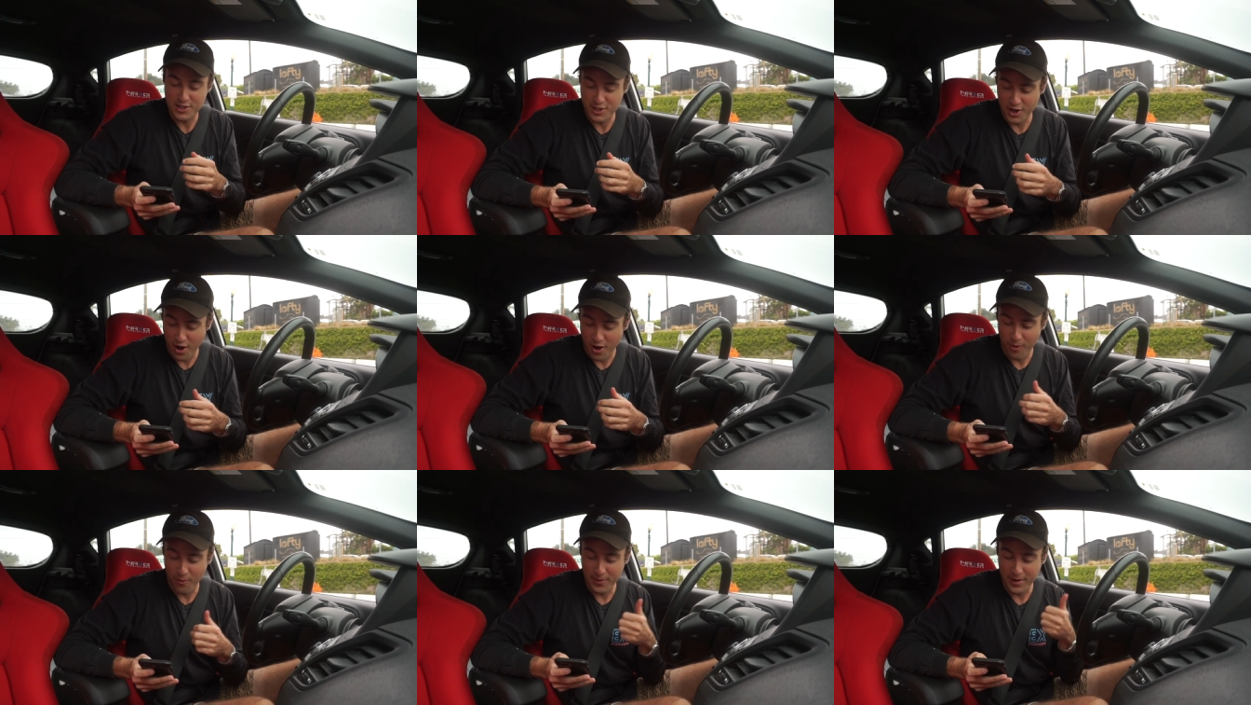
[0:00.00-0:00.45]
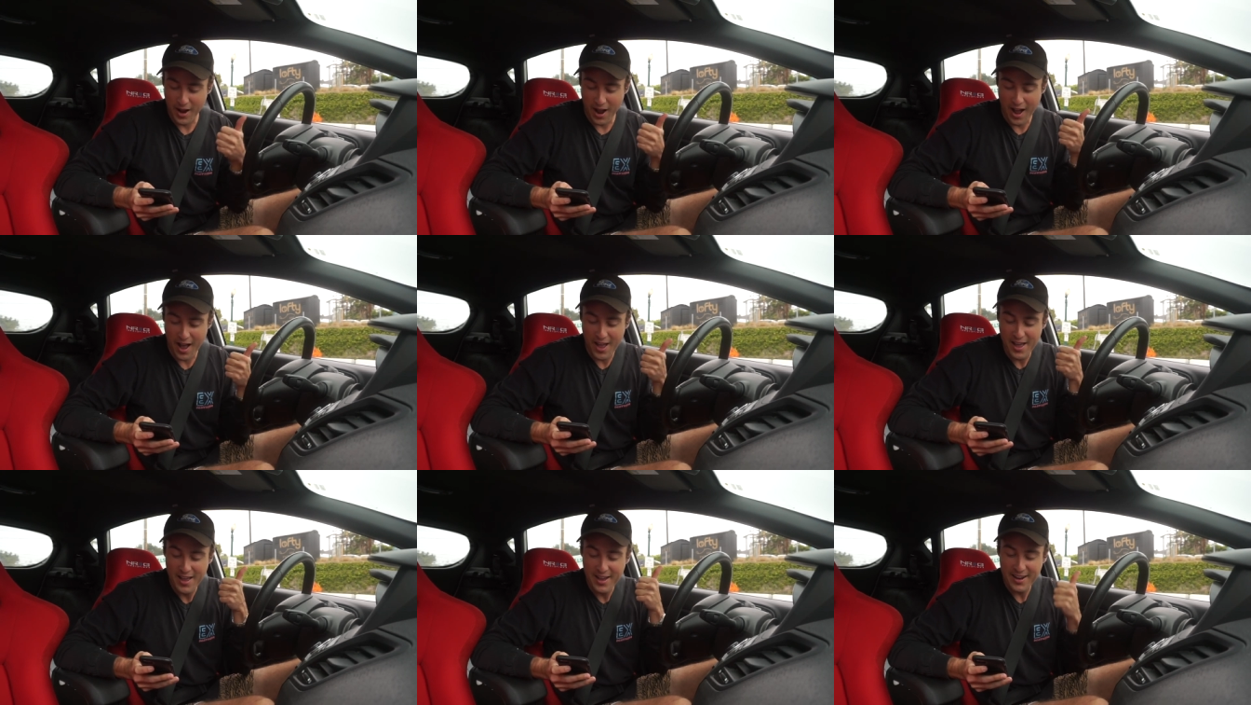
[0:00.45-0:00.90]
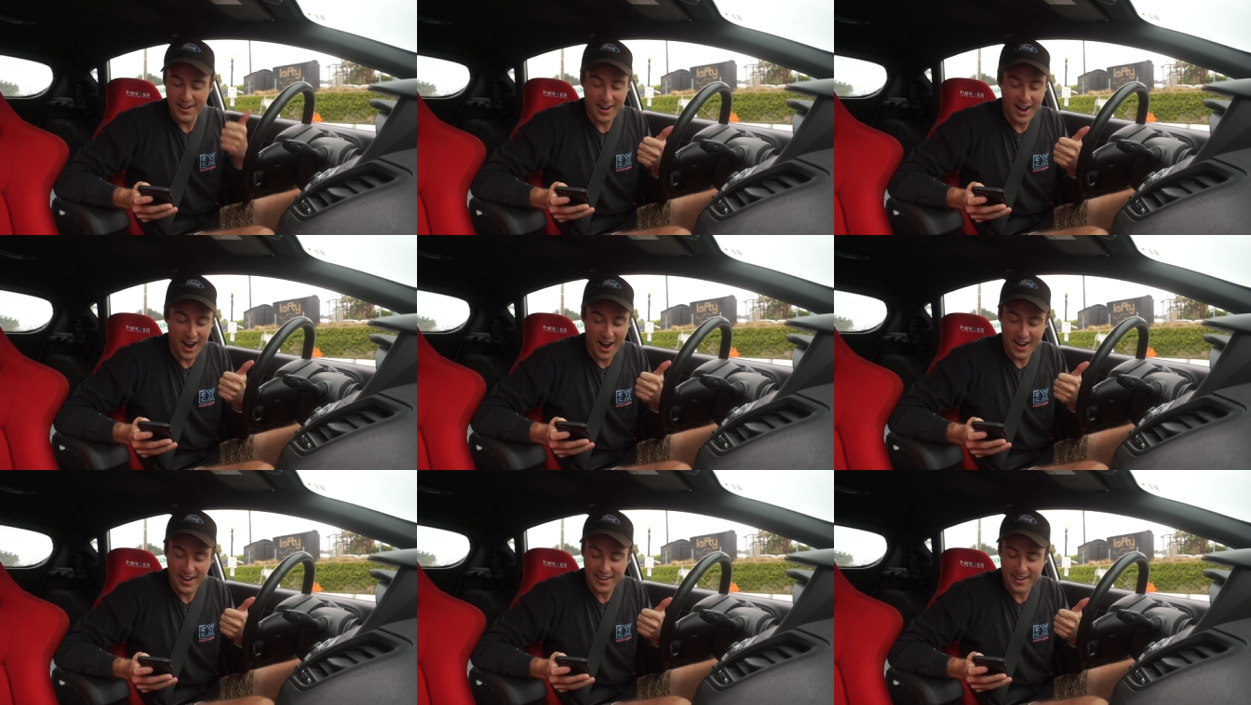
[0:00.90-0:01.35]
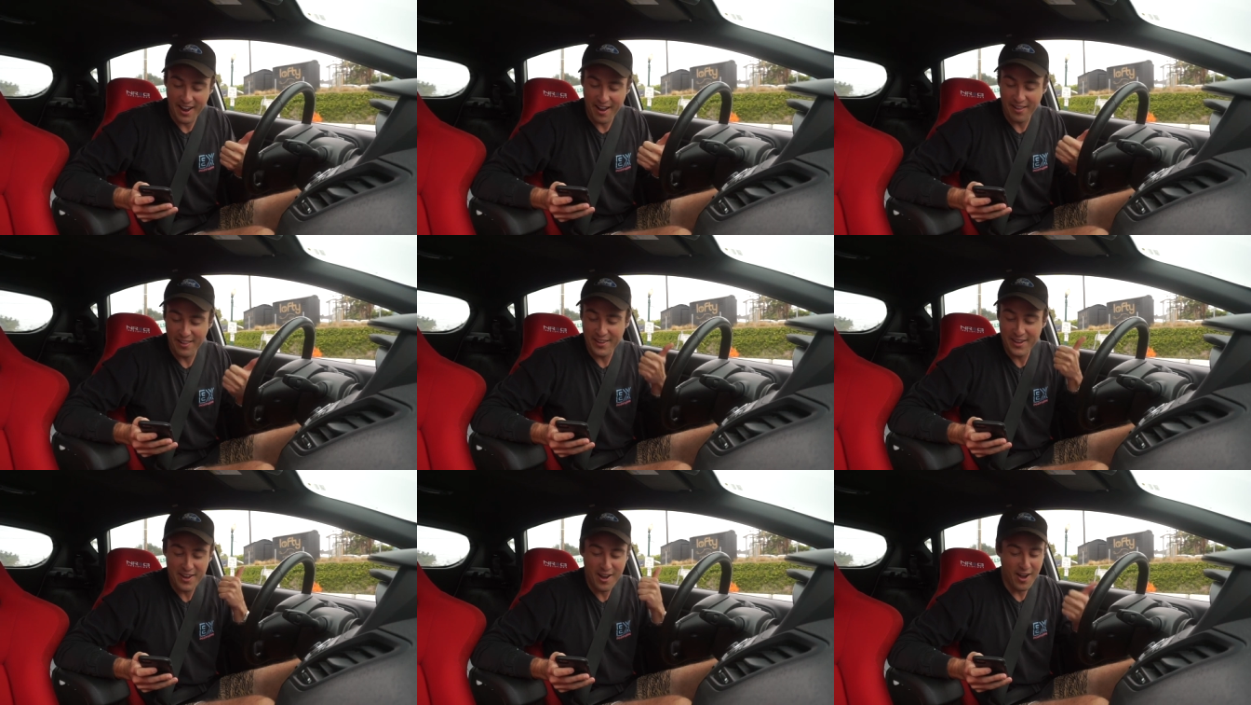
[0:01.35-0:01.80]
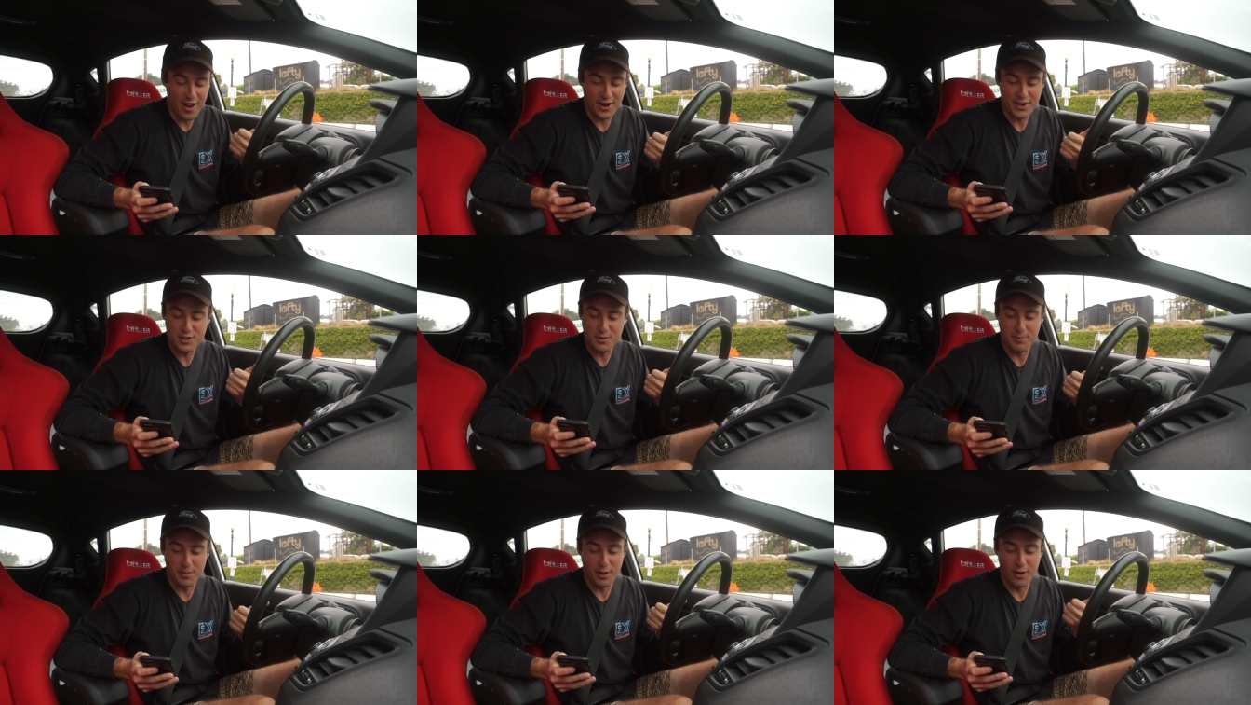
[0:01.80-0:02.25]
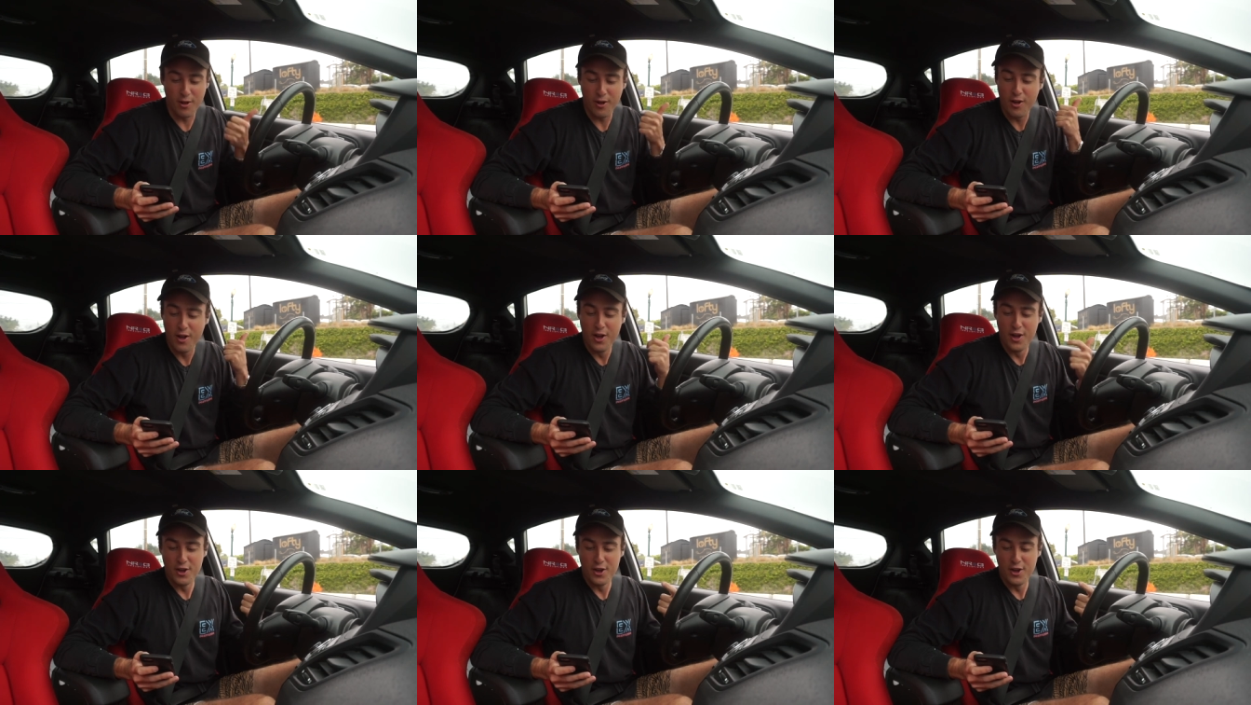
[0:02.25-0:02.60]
So we got Kai Kelly, Hutch Bill,